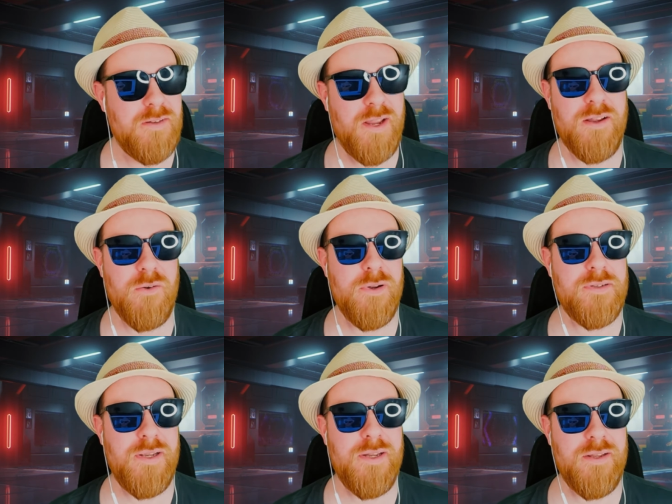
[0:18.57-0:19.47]
Taika
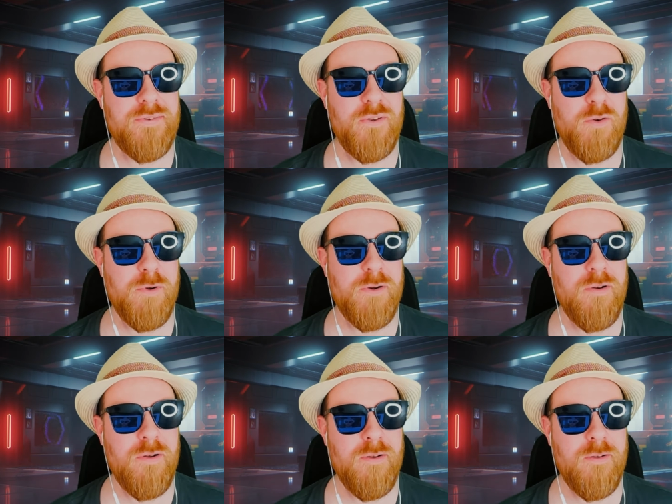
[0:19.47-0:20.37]
Waititi's humor,
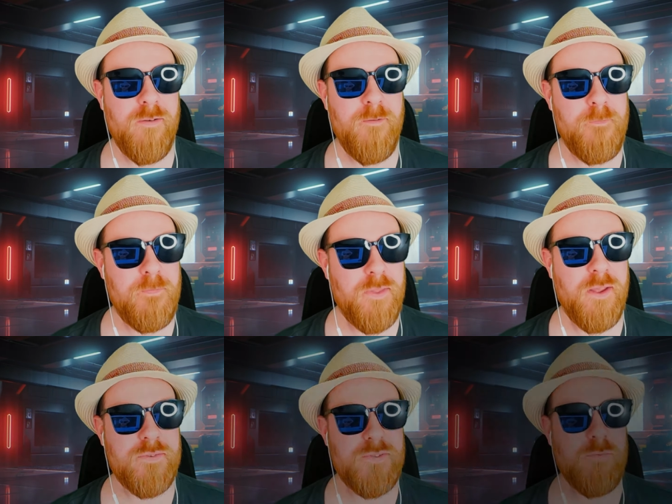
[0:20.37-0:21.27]

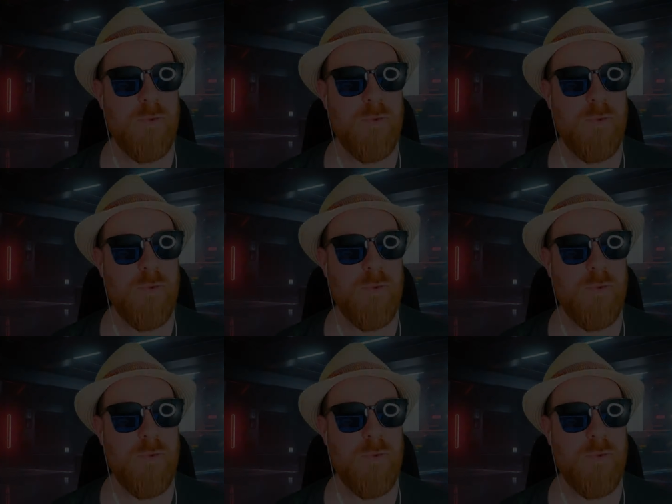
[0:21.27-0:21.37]
not so